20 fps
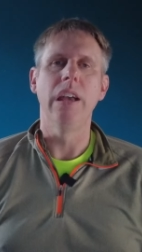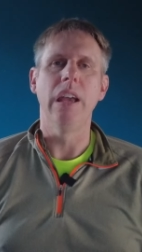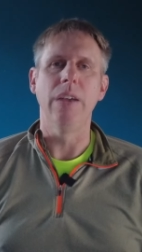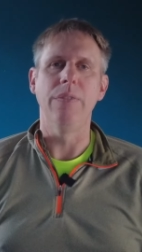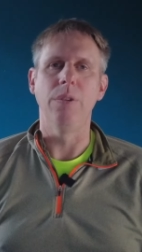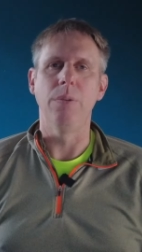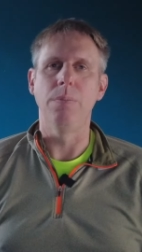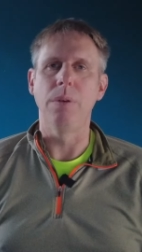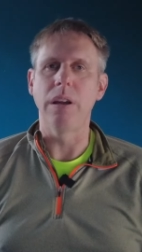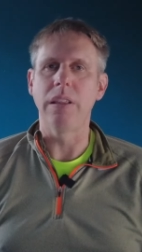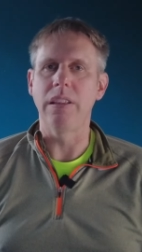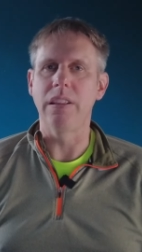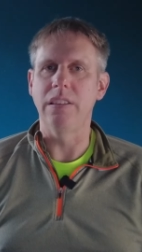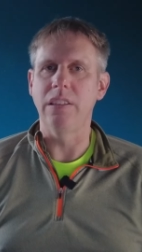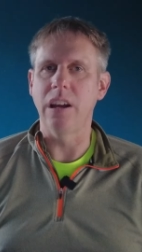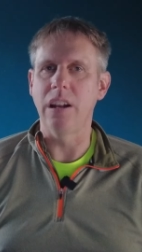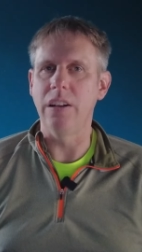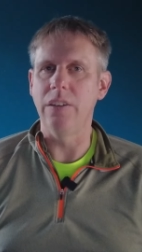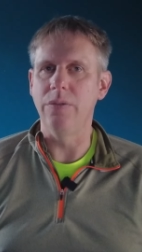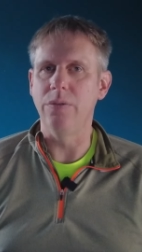If you break the
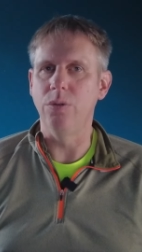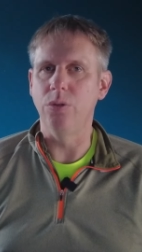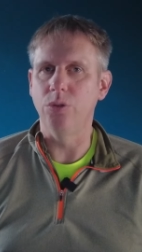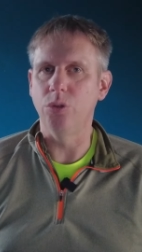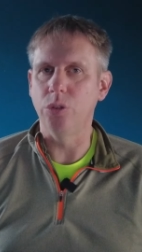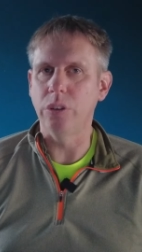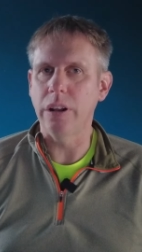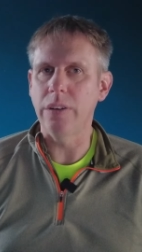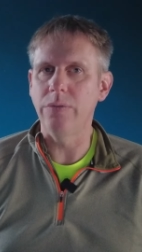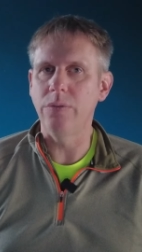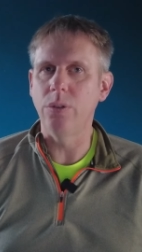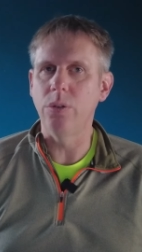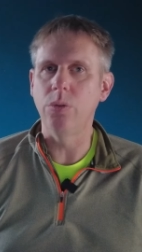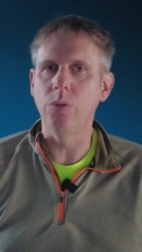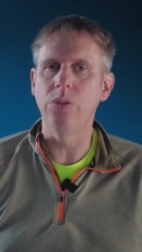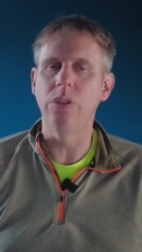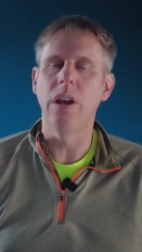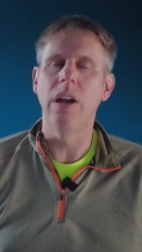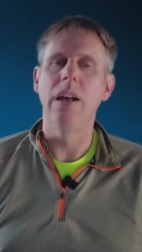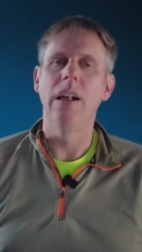daily drawdown
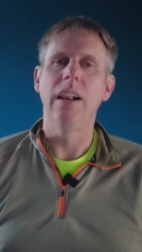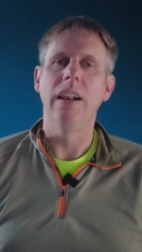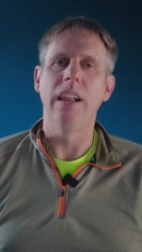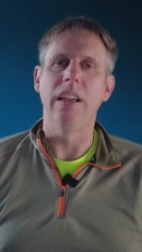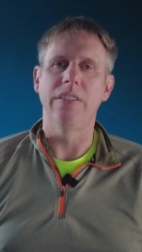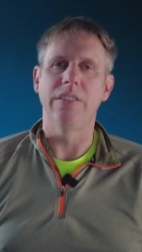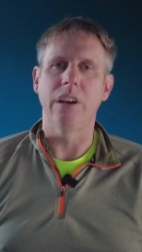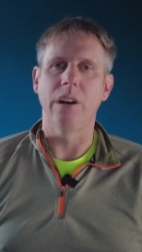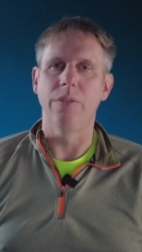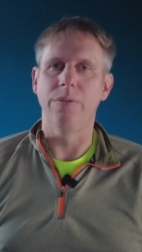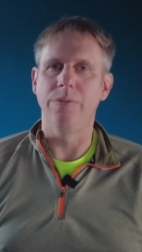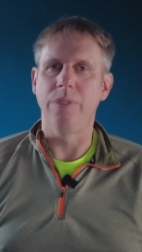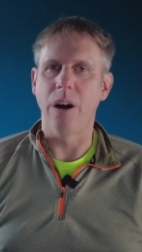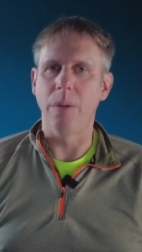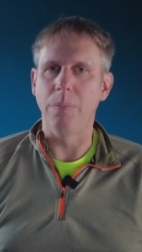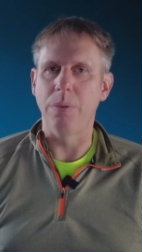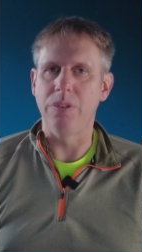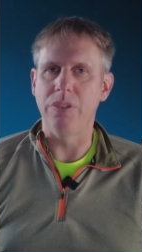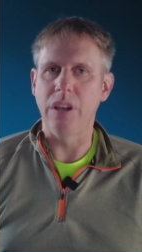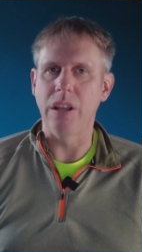rules, let's say of
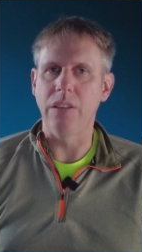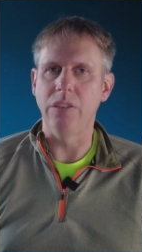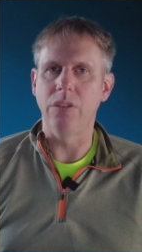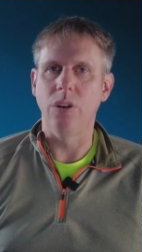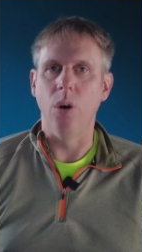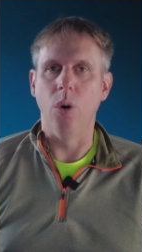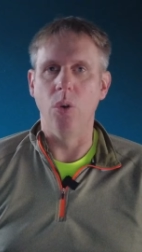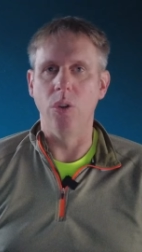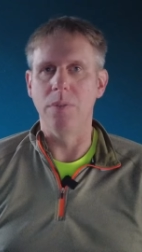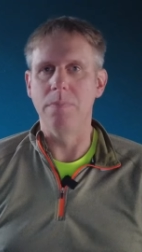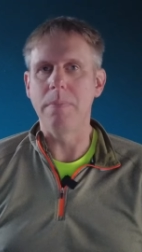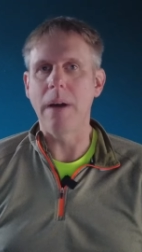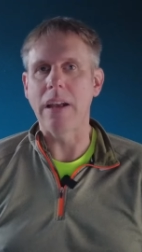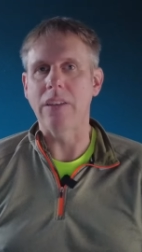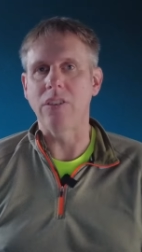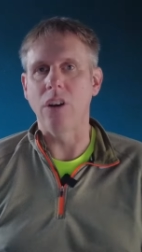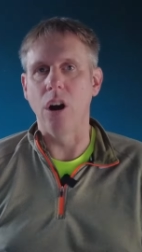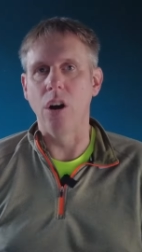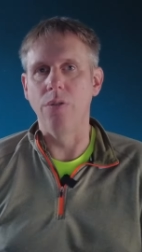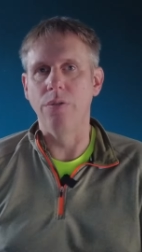5% or the
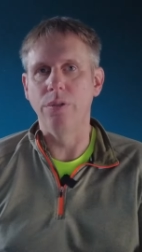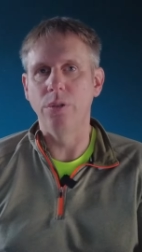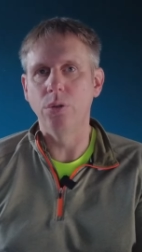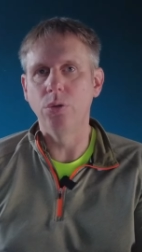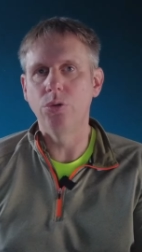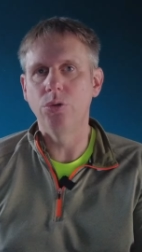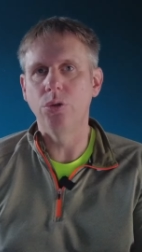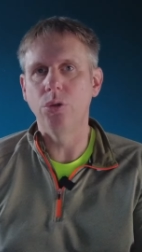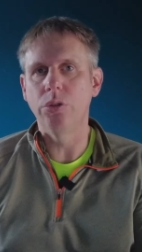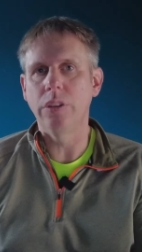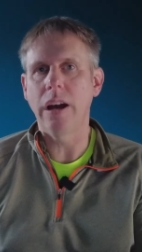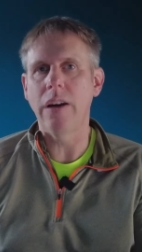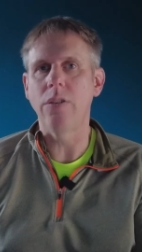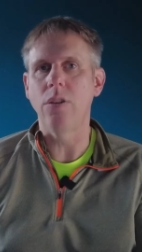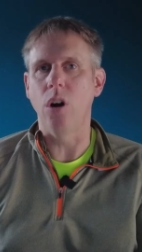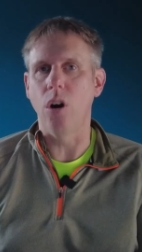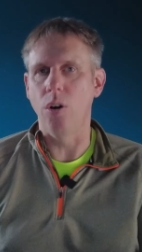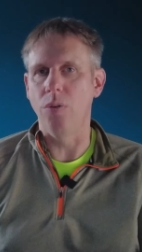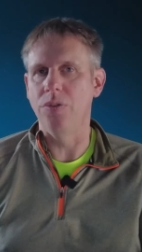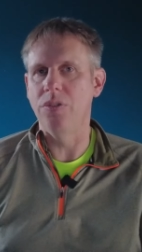max overall
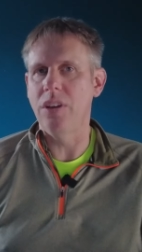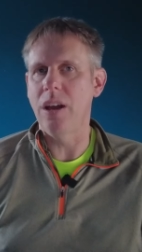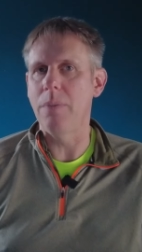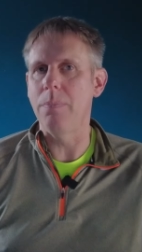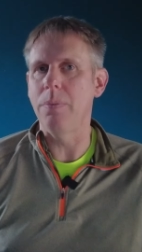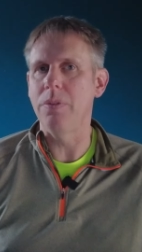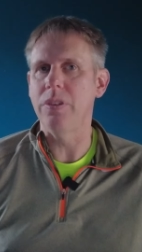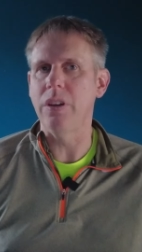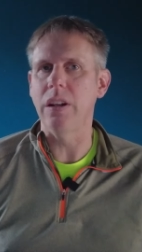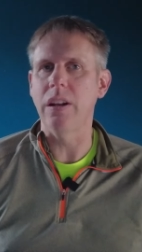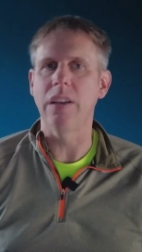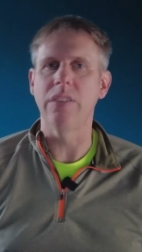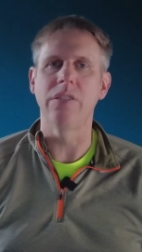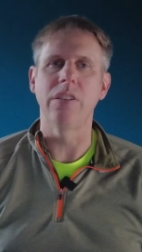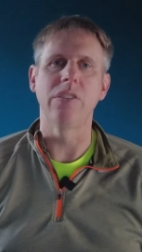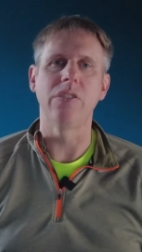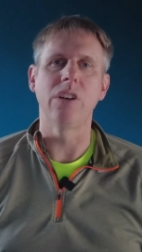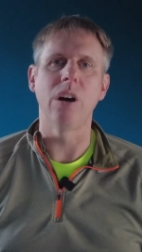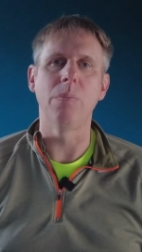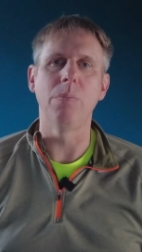drawdown of 10% as an
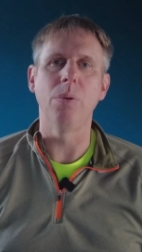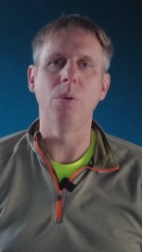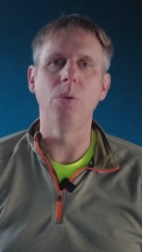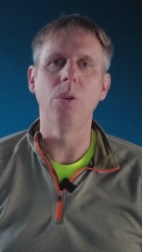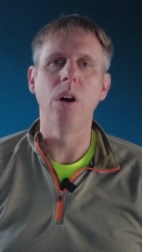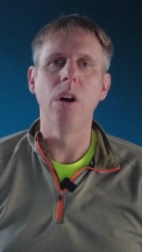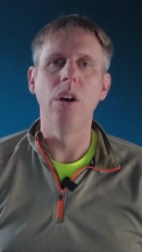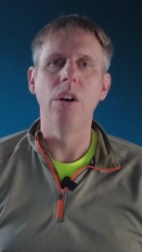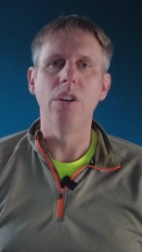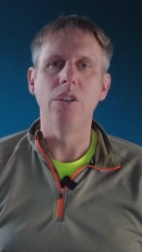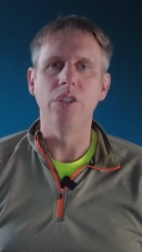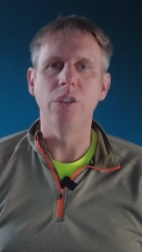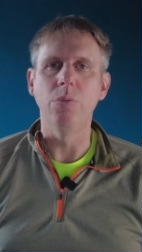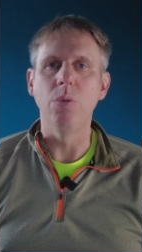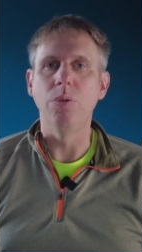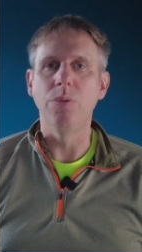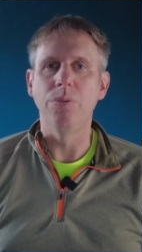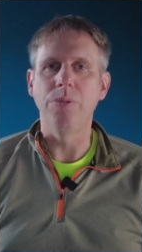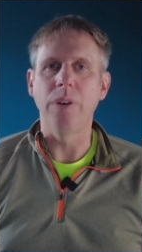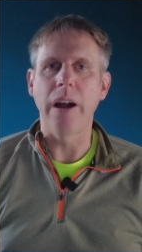example, you
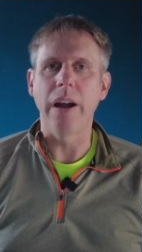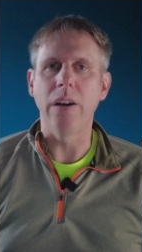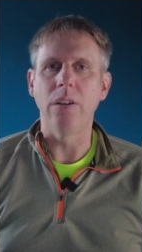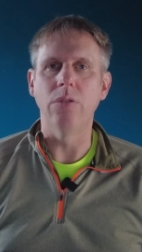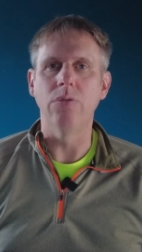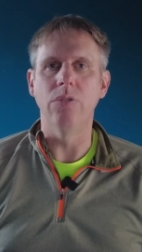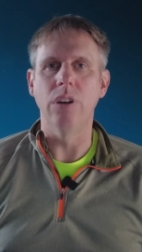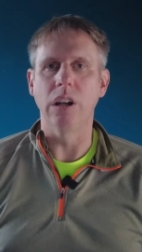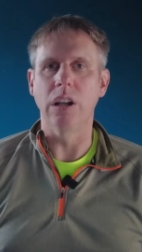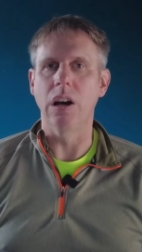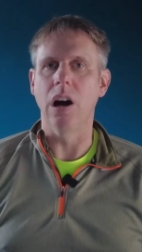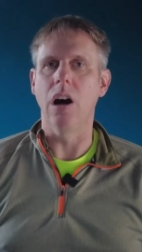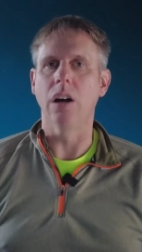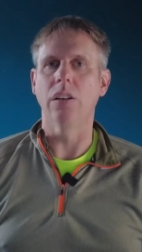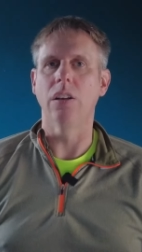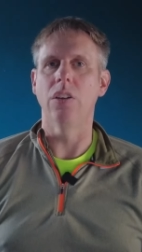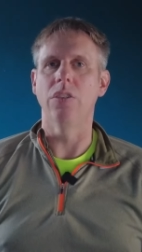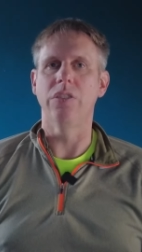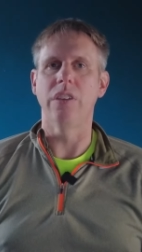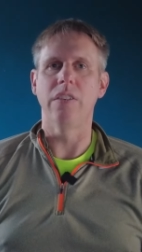will fail
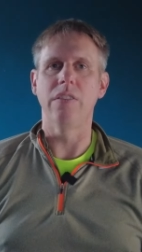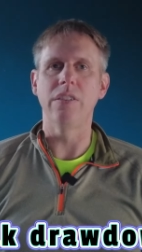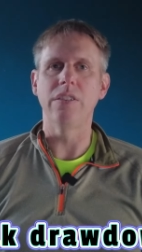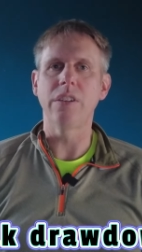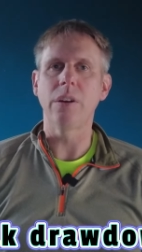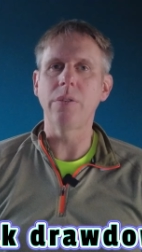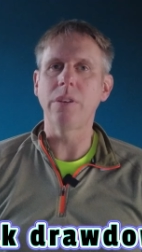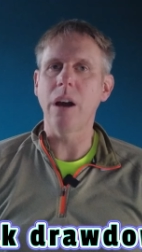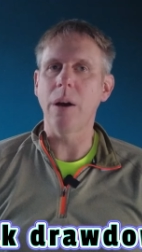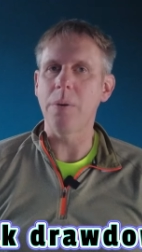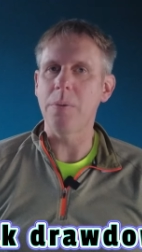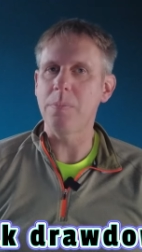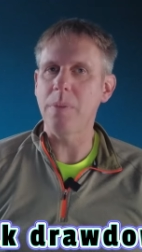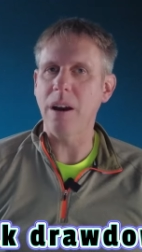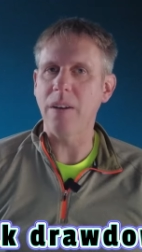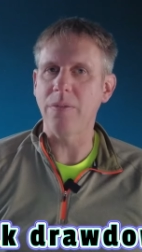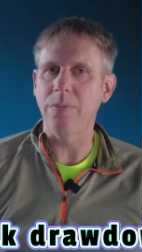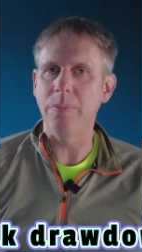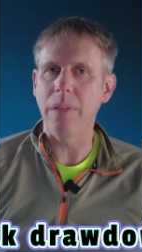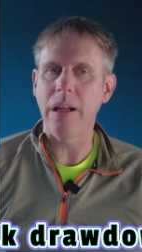regardless. There is no coming
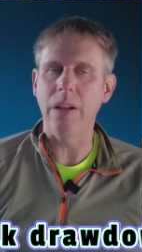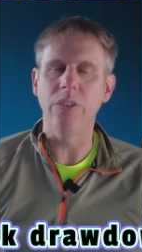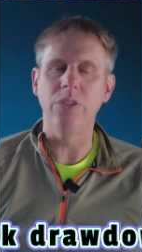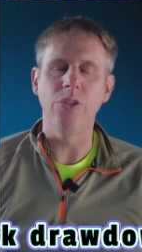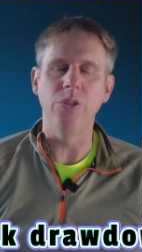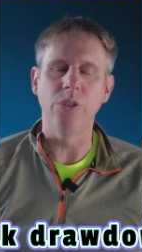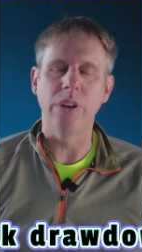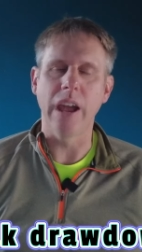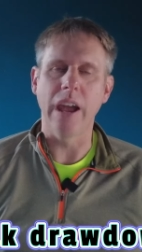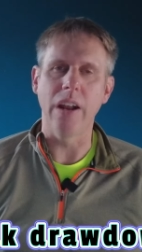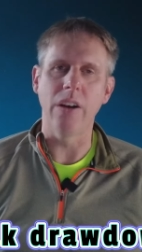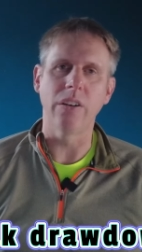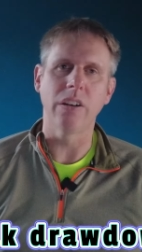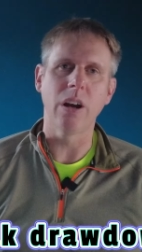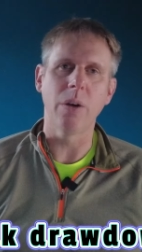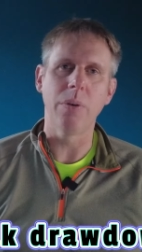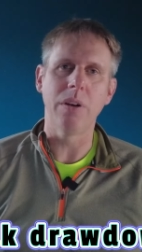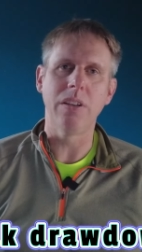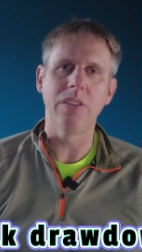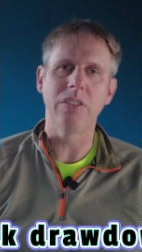back from that. You cannot
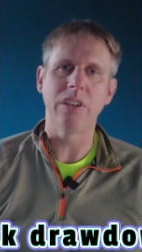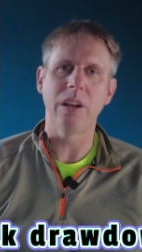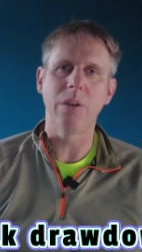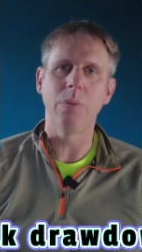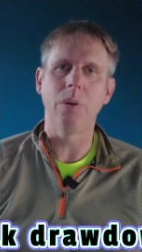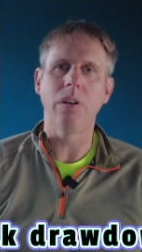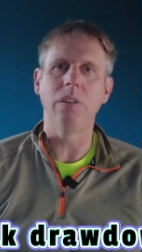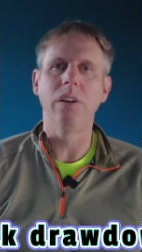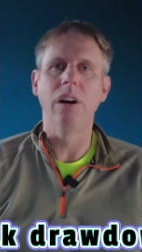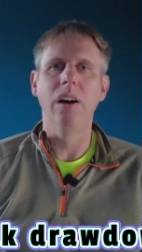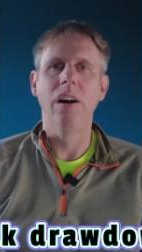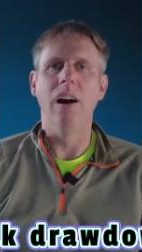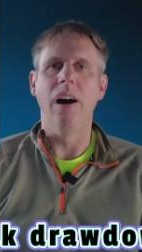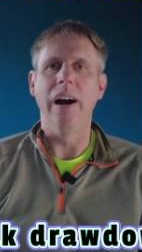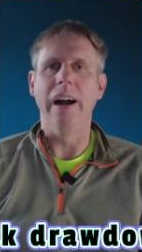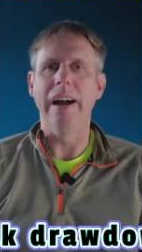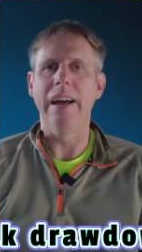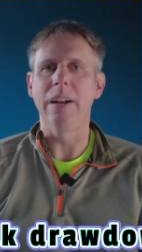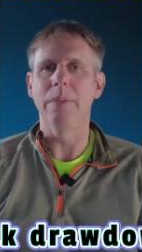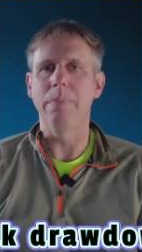go in and say, well,
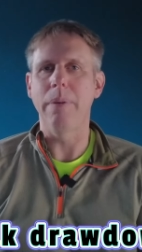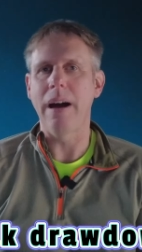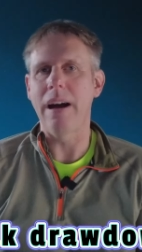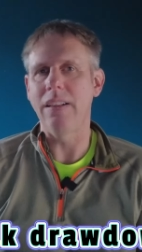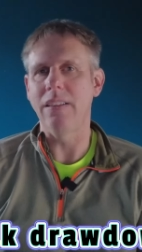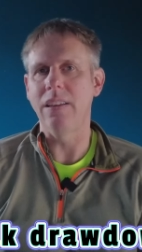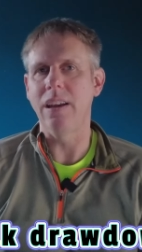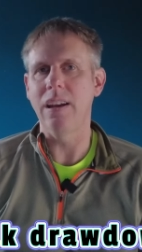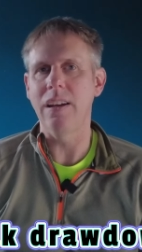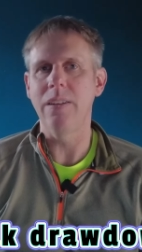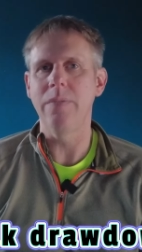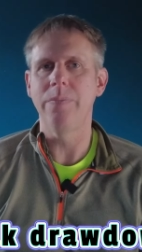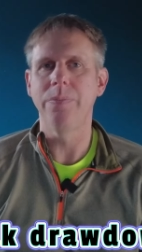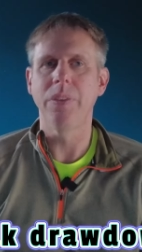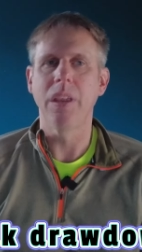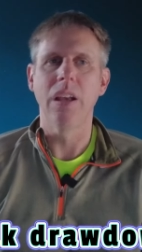I had a bad day.